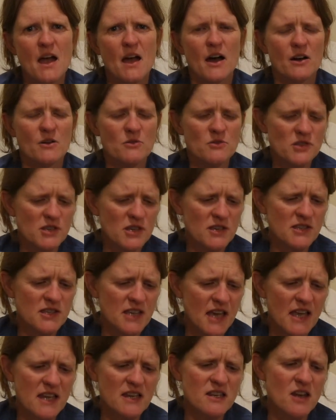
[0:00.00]
I'd also
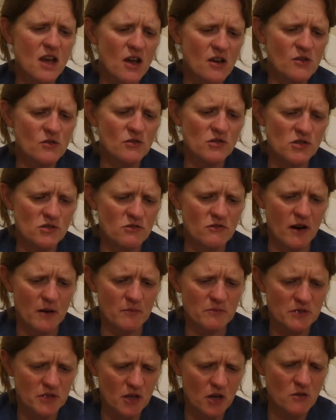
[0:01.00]
say know your script.
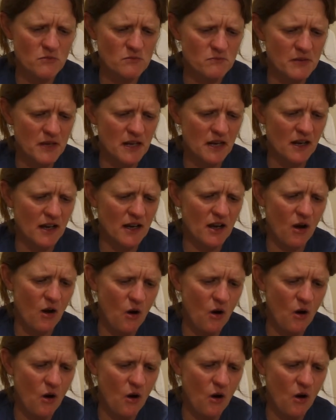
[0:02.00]
Don't be like